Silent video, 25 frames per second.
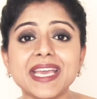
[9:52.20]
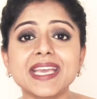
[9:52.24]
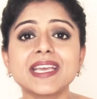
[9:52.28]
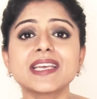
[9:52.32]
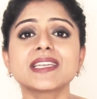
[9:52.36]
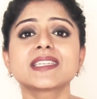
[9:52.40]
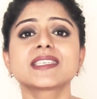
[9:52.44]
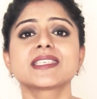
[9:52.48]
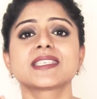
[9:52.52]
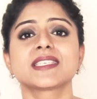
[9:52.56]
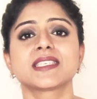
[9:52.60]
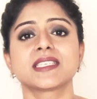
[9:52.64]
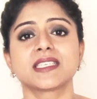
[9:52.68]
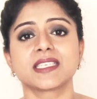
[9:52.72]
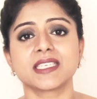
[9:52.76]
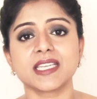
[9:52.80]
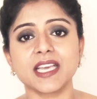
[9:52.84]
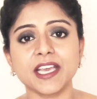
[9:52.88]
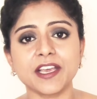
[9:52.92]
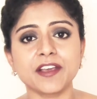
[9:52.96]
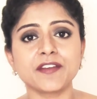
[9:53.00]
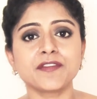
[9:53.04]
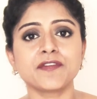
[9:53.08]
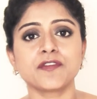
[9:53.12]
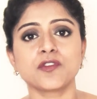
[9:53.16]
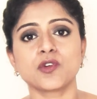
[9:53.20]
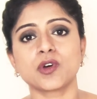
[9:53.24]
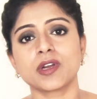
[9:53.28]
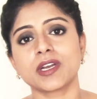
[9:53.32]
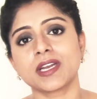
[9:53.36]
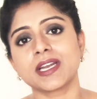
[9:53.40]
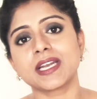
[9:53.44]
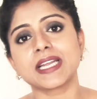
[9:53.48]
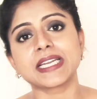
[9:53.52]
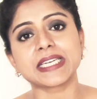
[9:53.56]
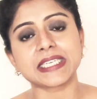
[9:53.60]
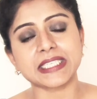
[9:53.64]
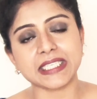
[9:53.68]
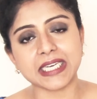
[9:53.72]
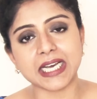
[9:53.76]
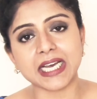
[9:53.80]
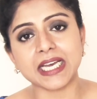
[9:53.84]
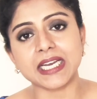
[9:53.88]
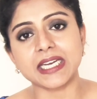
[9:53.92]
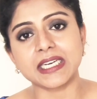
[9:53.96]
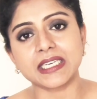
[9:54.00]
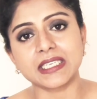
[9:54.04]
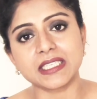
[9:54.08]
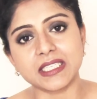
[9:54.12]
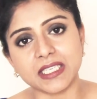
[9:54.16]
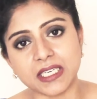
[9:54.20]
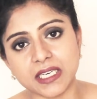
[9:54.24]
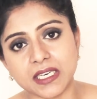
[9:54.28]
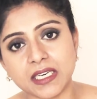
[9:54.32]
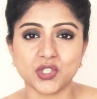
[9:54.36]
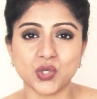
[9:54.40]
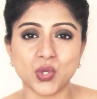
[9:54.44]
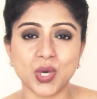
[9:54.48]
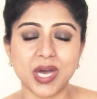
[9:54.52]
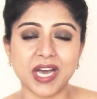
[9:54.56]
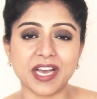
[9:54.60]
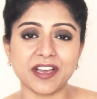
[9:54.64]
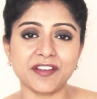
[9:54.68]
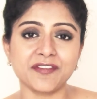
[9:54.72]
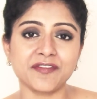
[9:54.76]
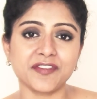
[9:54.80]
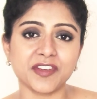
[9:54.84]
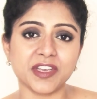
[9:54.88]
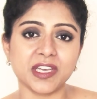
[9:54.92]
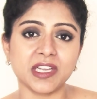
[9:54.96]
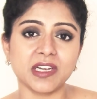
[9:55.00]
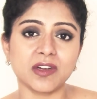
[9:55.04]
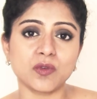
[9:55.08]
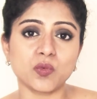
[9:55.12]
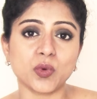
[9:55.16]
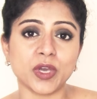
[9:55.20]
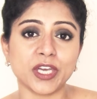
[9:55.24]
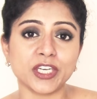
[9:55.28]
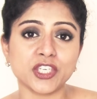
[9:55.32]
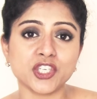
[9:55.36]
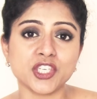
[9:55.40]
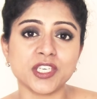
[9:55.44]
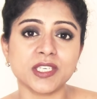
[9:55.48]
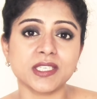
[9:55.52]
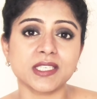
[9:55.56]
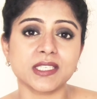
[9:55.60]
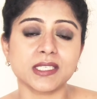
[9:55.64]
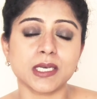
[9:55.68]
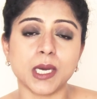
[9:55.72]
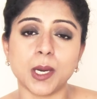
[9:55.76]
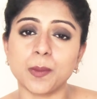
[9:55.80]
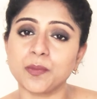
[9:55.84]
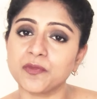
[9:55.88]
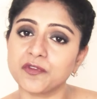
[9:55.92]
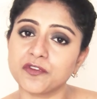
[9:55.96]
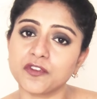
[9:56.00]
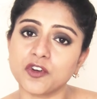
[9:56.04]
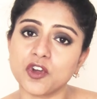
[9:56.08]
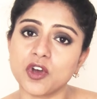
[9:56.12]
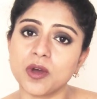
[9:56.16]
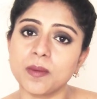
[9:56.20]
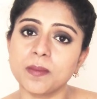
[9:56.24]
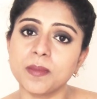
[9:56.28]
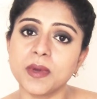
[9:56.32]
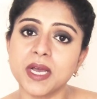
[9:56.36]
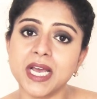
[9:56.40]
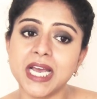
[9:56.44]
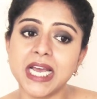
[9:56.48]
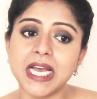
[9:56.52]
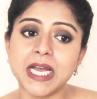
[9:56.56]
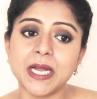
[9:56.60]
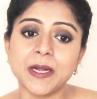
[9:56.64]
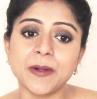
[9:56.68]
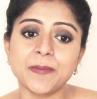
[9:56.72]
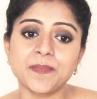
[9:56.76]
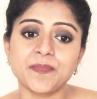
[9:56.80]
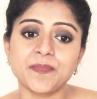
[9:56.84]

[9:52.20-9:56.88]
make it stay for an entire day. So I feel where she's come from